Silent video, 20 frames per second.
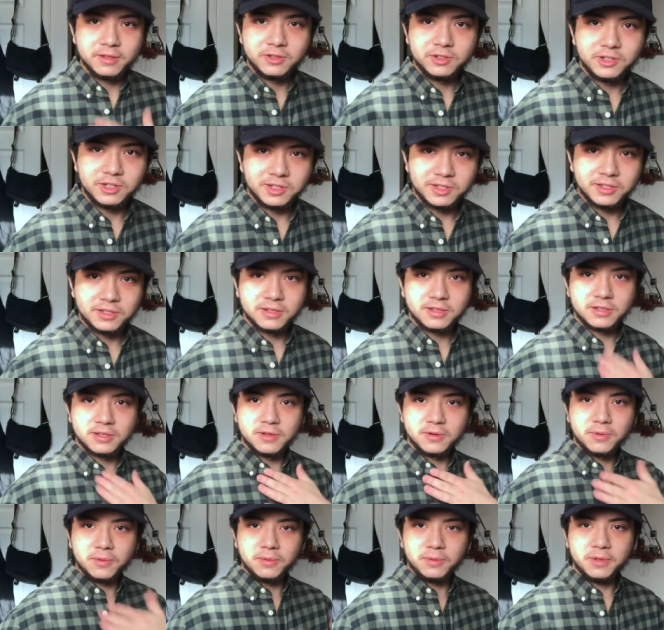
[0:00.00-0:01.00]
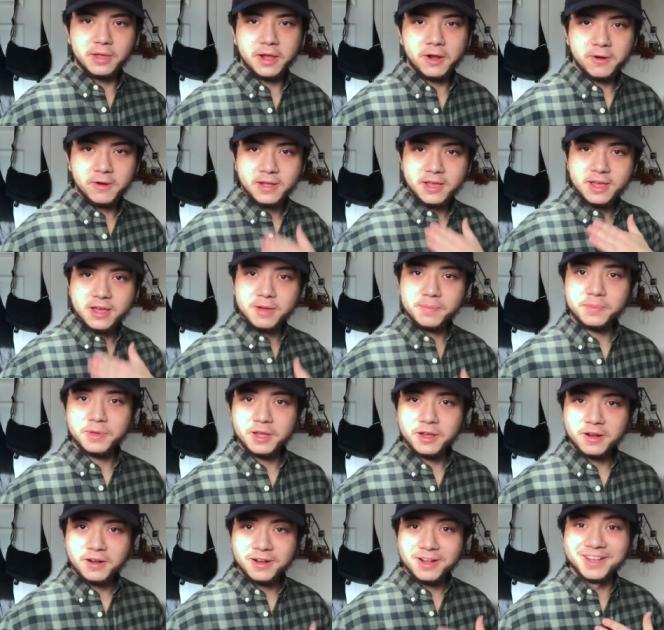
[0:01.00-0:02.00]
just the whole area up
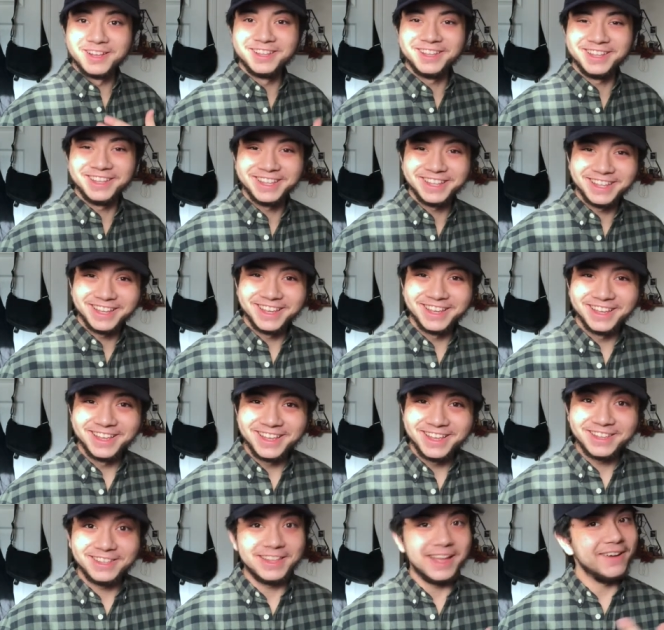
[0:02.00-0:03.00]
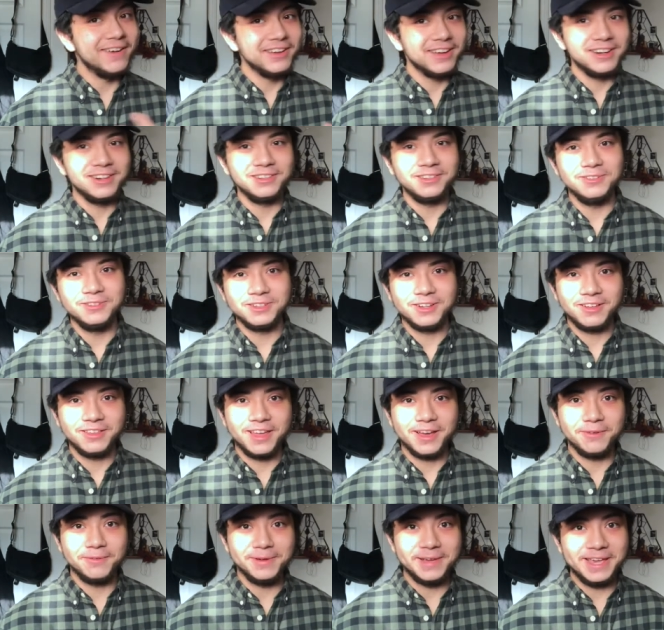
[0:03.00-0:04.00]
here. Now I gotta lose all
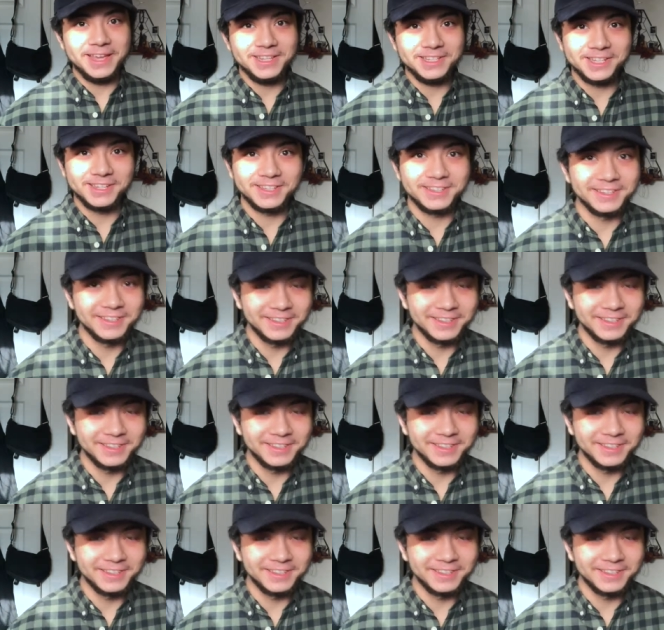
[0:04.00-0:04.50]
that weight.